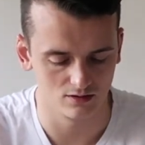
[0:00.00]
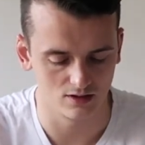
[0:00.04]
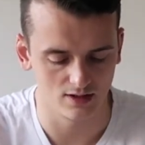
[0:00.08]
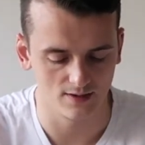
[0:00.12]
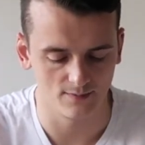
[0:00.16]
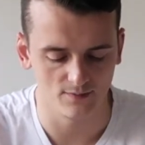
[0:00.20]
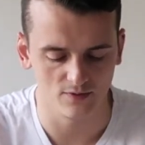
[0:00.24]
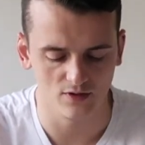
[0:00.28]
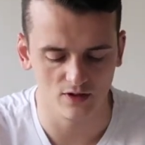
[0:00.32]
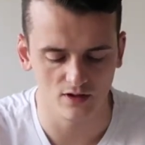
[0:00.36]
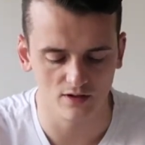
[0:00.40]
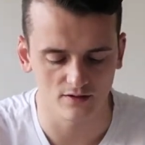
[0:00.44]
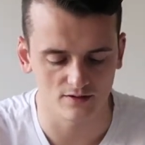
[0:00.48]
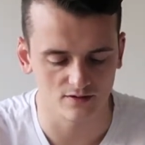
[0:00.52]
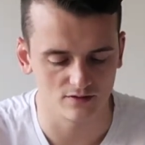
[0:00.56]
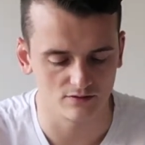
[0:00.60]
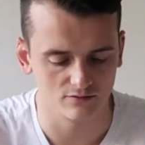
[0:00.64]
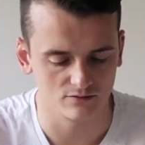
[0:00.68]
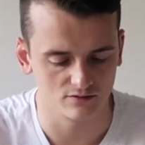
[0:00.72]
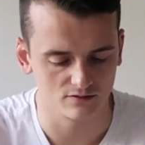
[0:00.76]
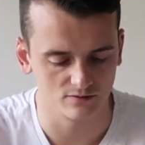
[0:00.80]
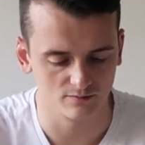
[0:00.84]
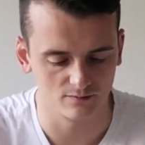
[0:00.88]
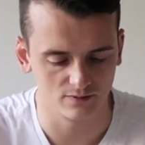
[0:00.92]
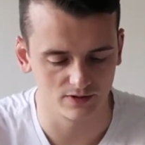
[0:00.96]
I'm
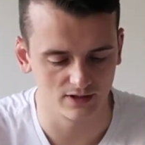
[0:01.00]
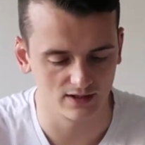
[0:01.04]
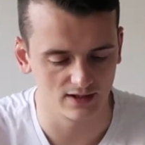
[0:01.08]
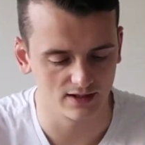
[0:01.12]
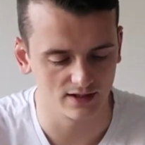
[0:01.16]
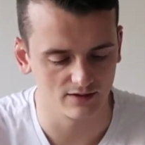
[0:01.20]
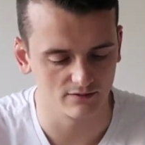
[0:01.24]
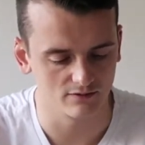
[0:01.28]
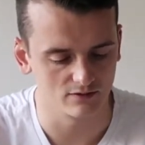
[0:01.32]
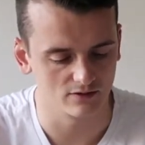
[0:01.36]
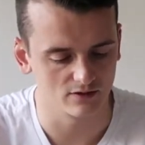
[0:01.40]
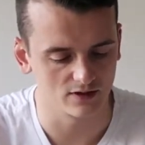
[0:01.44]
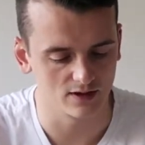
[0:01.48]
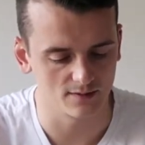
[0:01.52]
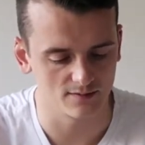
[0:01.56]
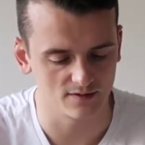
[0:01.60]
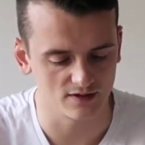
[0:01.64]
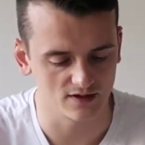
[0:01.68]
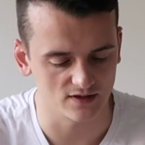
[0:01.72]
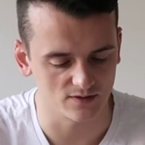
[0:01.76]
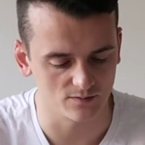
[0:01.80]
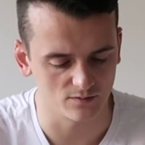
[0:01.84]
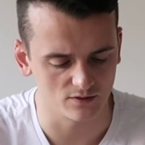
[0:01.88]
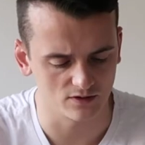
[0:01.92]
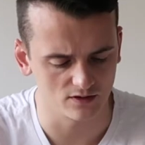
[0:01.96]
not playing video games
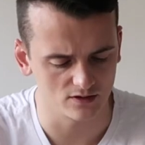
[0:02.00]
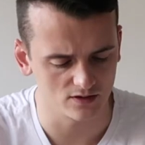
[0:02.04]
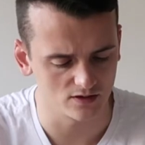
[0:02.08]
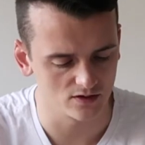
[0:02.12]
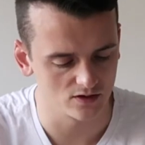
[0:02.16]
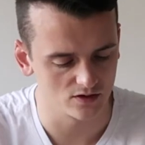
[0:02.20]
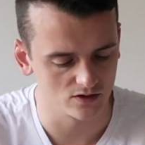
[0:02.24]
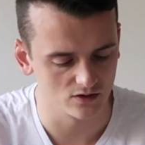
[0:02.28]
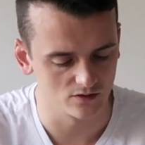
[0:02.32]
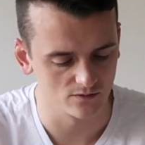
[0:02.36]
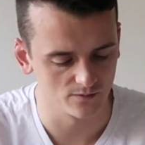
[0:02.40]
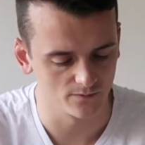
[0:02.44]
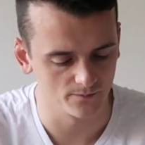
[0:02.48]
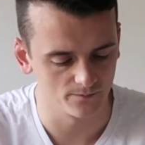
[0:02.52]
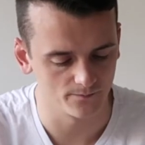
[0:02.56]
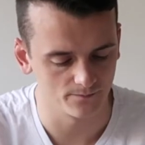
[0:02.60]
as much.